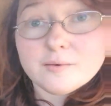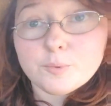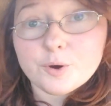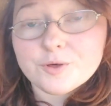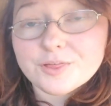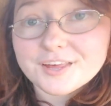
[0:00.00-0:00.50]
in
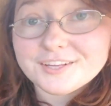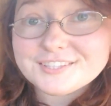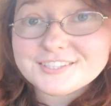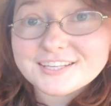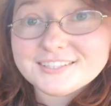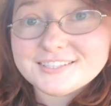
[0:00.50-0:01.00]
both
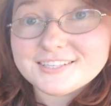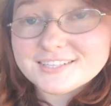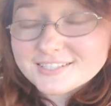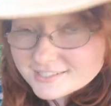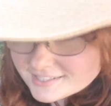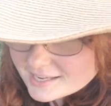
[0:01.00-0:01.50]

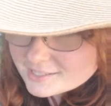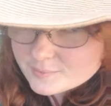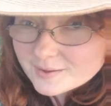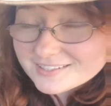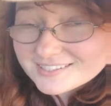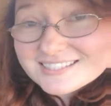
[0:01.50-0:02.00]
incenses as
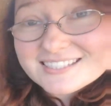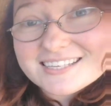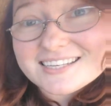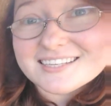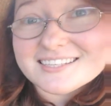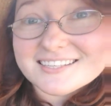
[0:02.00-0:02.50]
well as
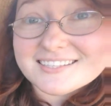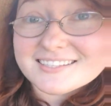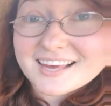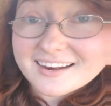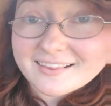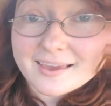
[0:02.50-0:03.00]
teas
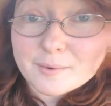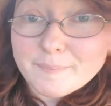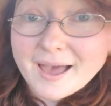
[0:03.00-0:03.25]
in like